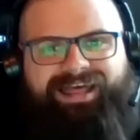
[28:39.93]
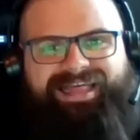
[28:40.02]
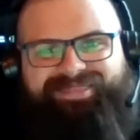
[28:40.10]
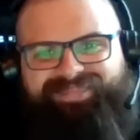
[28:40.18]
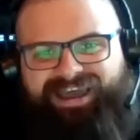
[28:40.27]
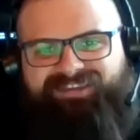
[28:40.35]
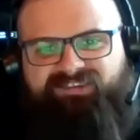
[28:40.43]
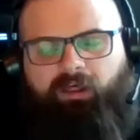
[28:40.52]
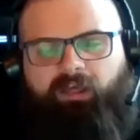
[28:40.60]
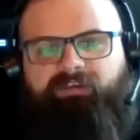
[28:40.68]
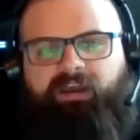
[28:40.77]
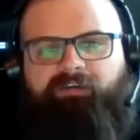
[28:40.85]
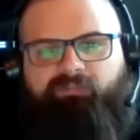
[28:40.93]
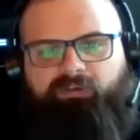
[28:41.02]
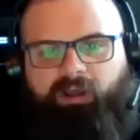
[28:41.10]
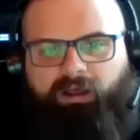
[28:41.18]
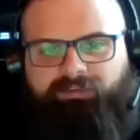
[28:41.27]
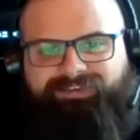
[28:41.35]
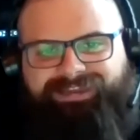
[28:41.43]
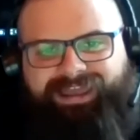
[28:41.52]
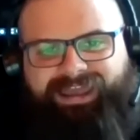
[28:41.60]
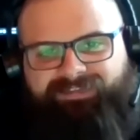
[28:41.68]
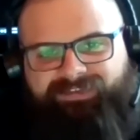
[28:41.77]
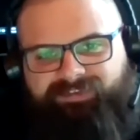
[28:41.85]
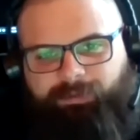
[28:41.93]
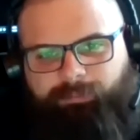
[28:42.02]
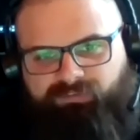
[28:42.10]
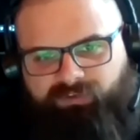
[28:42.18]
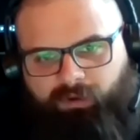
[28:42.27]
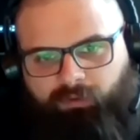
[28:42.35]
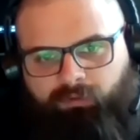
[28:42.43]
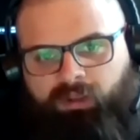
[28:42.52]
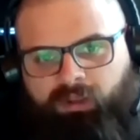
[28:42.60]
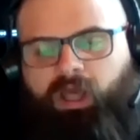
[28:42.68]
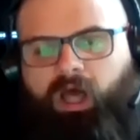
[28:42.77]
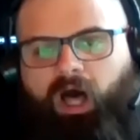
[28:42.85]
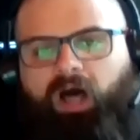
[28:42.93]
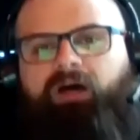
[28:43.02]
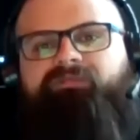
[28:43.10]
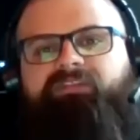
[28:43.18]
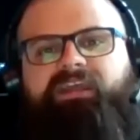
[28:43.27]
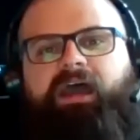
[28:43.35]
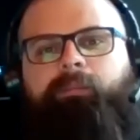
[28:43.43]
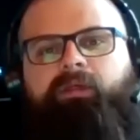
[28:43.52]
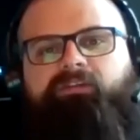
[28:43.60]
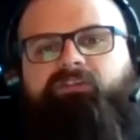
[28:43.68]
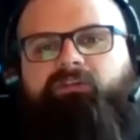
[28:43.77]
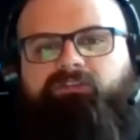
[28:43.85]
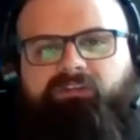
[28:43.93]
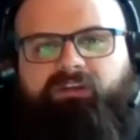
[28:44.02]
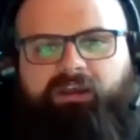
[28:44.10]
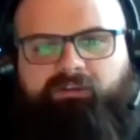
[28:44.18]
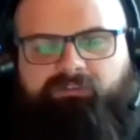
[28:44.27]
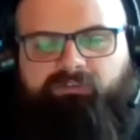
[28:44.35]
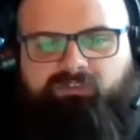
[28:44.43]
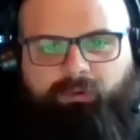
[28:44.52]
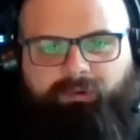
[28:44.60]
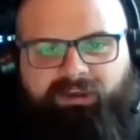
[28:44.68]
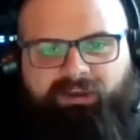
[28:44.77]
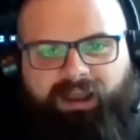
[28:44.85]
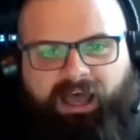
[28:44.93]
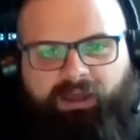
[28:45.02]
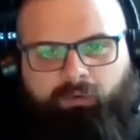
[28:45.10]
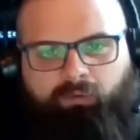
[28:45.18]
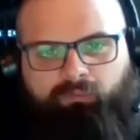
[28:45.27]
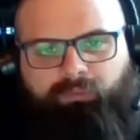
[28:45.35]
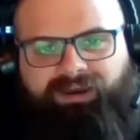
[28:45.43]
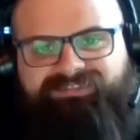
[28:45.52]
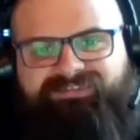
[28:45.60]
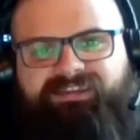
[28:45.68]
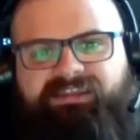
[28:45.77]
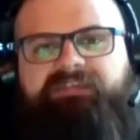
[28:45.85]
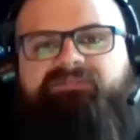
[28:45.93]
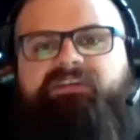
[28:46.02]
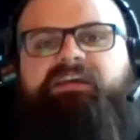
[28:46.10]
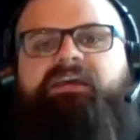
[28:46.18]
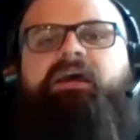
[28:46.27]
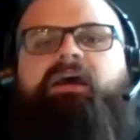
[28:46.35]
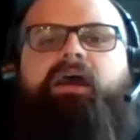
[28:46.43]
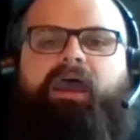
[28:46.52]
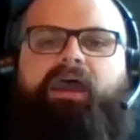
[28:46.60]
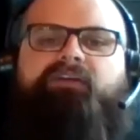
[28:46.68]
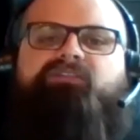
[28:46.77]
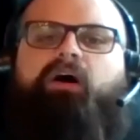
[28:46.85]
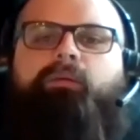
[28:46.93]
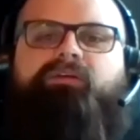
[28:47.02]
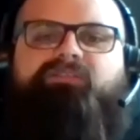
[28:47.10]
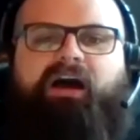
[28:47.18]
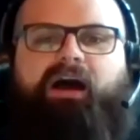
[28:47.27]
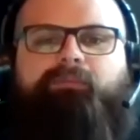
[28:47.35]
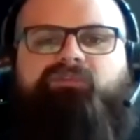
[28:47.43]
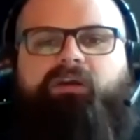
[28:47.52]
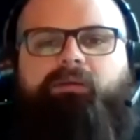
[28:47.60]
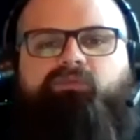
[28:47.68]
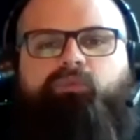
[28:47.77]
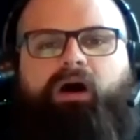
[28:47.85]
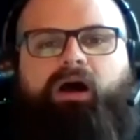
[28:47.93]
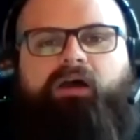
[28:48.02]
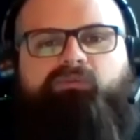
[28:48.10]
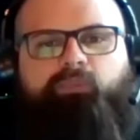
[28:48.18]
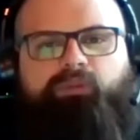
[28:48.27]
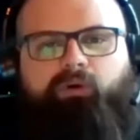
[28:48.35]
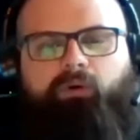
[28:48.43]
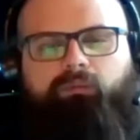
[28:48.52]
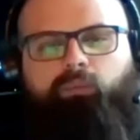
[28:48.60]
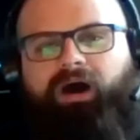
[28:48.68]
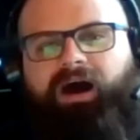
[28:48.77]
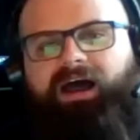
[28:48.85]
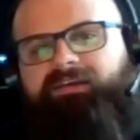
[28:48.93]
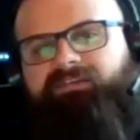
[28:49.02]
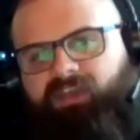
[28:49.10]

That's all I've got for y'all today on this episode of the MLS Search and Analysis Show here on Holton Wise TV. As always, I'm James Wise with Holton Wise,